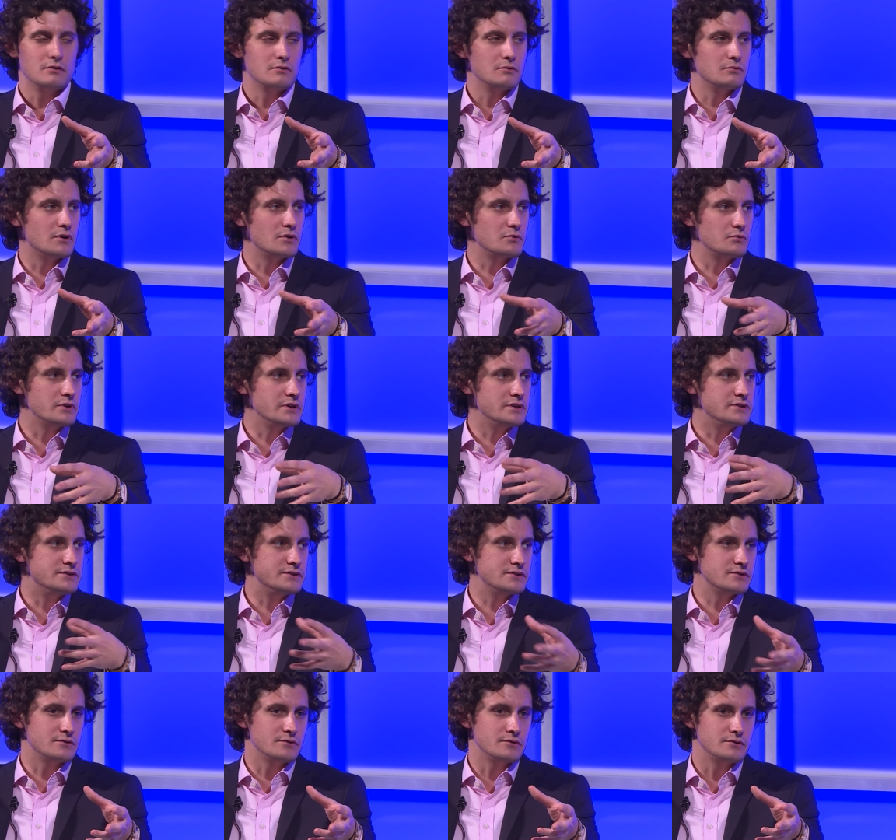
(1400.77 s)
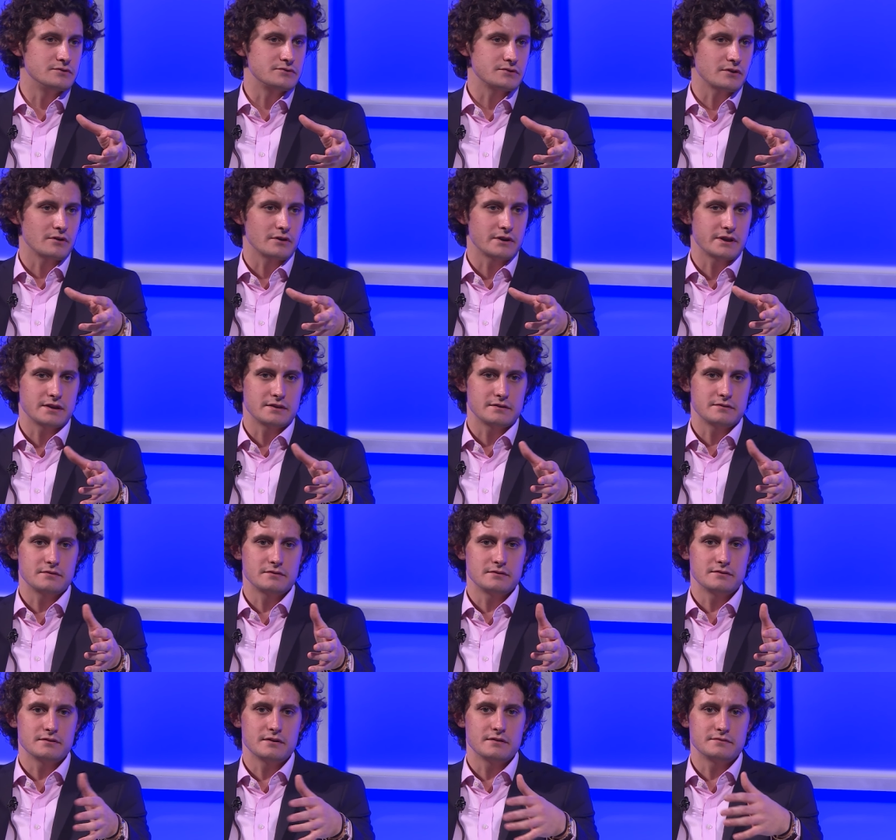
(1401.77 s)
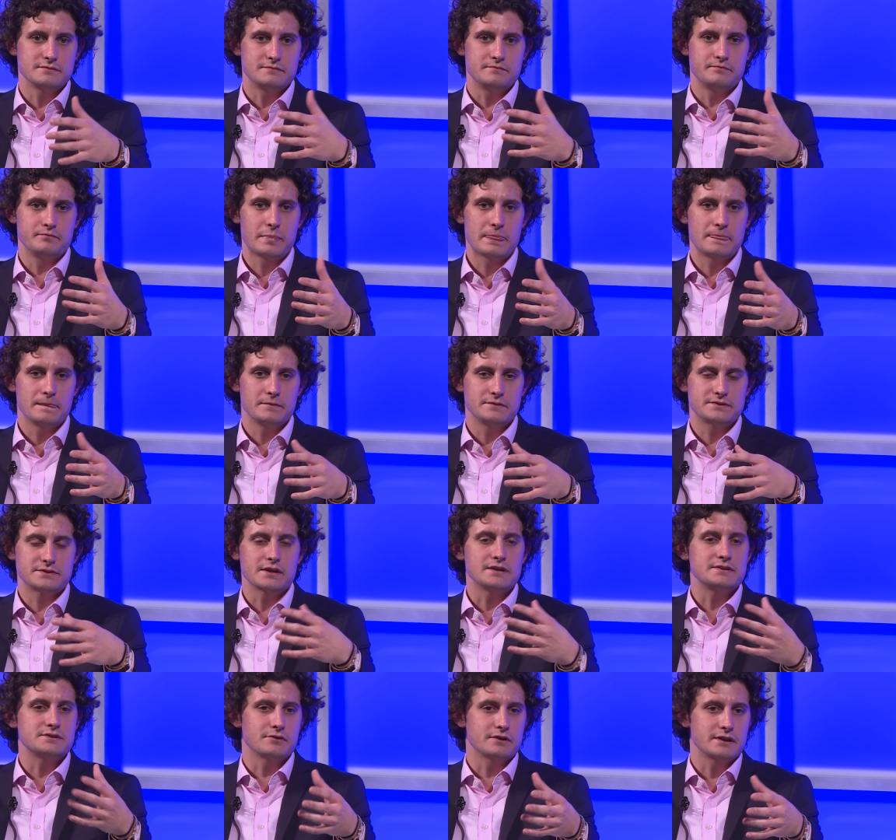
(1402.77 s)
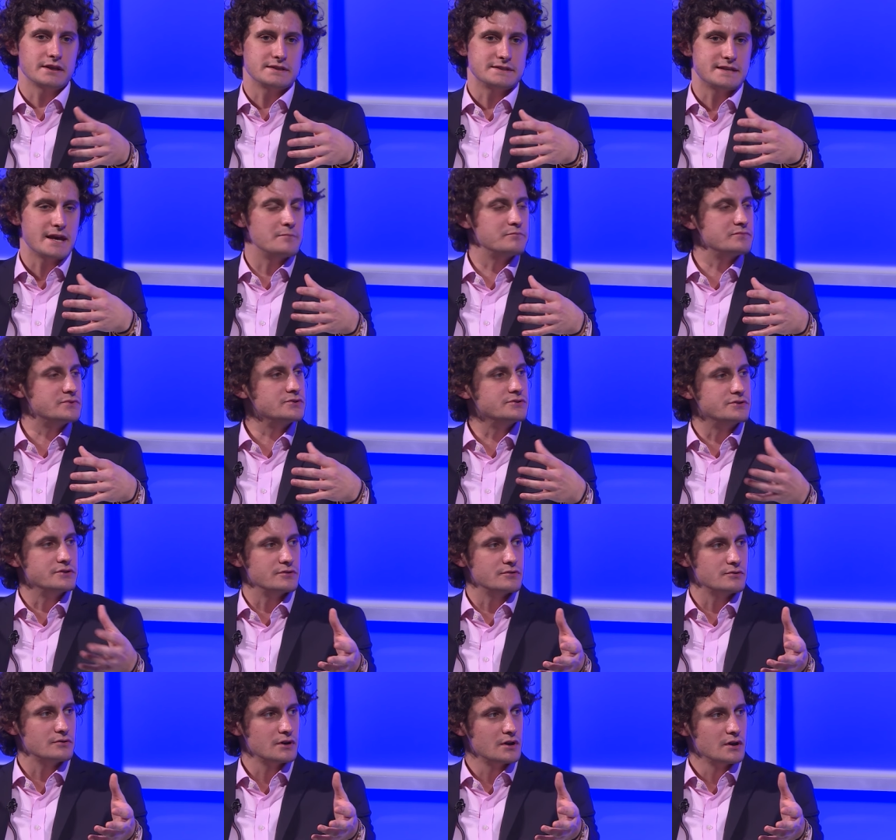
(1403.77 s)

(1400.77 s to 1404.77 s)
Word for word: What we do is already a, uh, sites already attempt to do